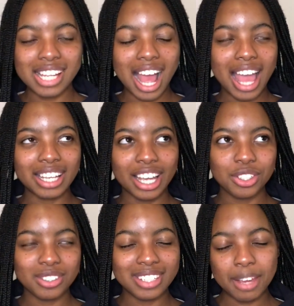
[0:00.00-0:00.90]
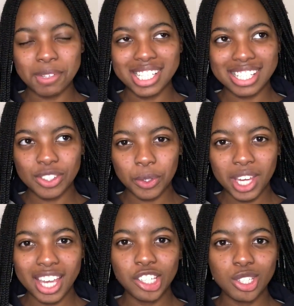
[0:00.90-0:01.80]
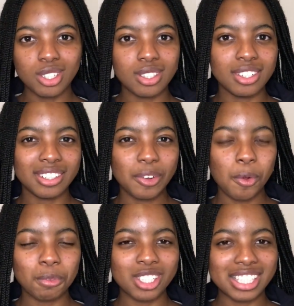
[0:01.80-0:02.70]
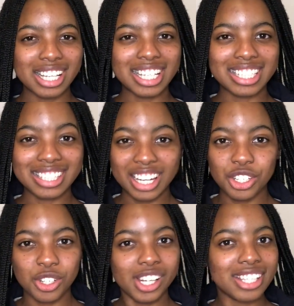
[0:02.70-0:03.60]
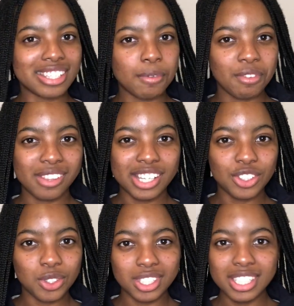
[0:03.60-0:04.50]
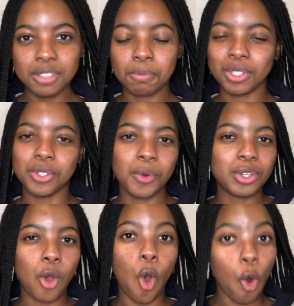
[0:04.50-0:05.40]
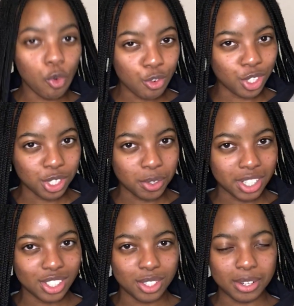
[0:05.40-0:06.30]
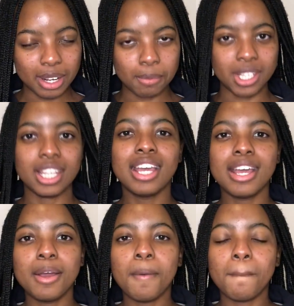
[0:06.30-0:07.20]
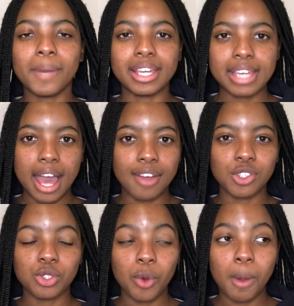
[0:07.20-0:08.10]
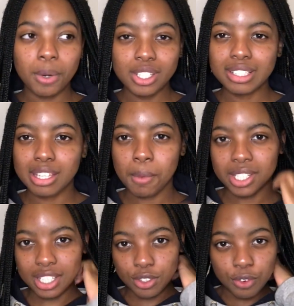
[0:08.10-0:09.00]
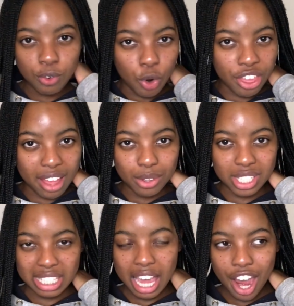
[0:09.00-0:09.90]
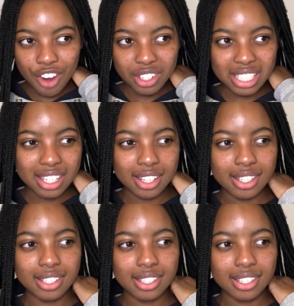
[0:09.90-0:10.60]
I mean, it's okay to almost exaggerate some of the things you did, but don't overdo it. You know what I mean? But yeah, so a personal statement is 4,000 characters.